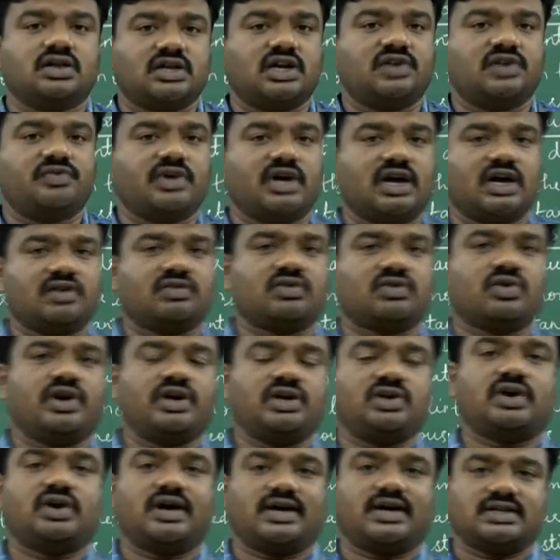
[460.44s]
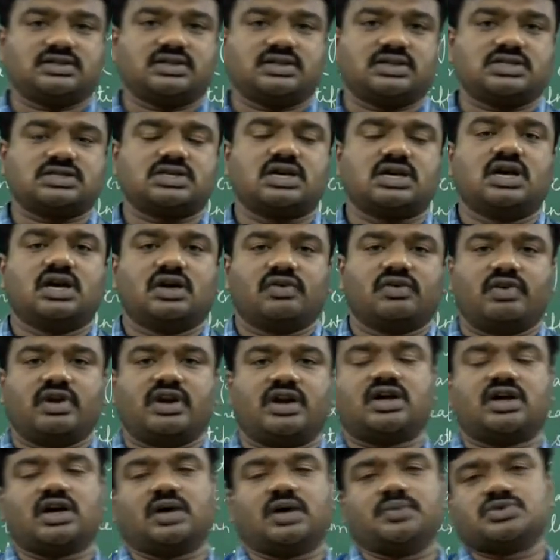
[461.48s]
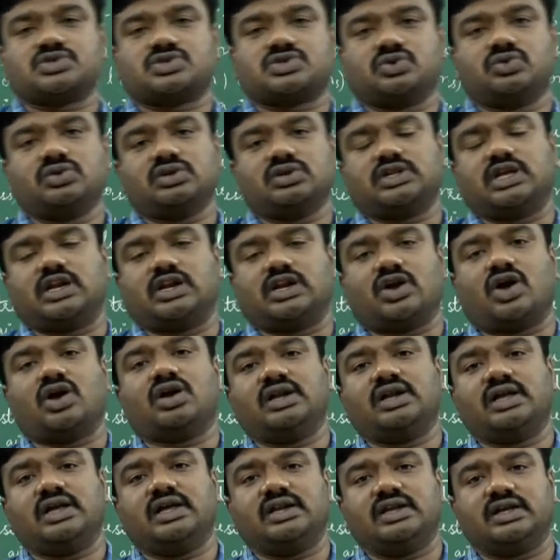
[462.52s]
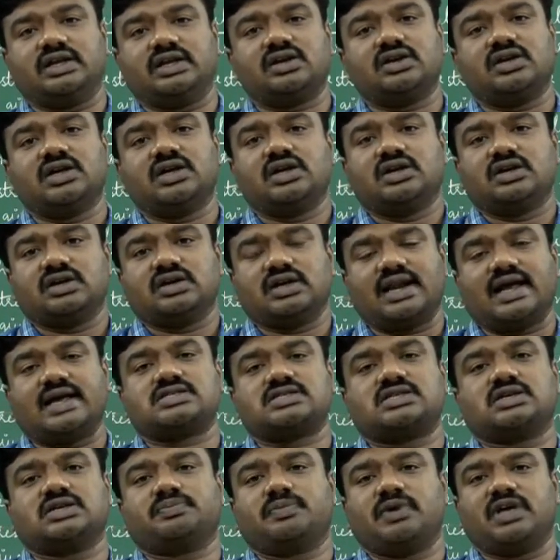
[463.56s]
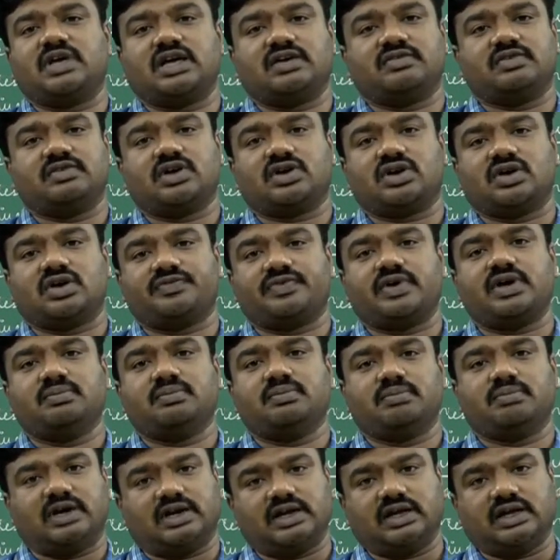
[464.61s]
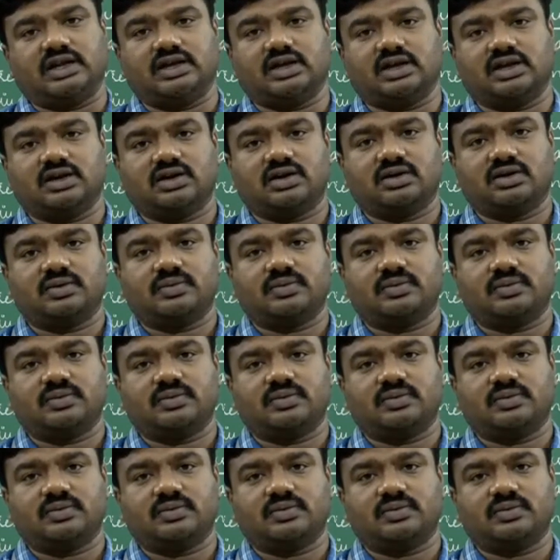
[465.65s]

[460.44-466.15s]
that we are going to assess when it comes to the nonlinear elastic behavior of a material.